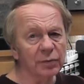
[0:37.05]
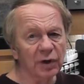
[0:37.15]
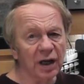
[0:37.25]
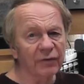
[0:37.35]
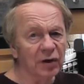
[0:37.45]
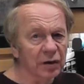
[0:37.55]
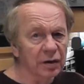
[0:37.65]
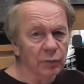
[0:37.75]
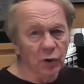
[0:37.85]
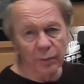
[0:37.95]
and we'll have a
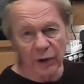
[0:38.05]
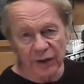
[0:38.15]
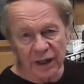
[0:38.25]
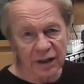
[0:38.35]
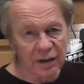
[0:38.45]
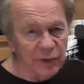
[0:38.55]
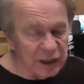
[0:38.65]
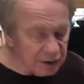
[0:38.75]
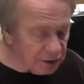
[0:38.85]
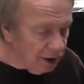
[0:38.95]
look more about that in a
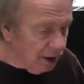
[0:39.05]
minute.